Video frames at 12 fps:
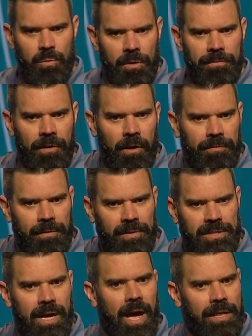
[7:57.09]
will fall from
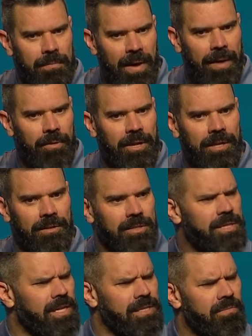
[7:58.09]
the sky. The Bible clearly
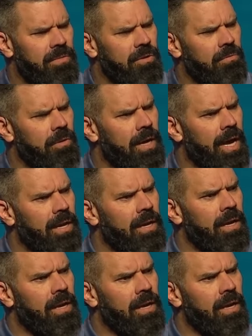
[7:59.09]
says the moon will not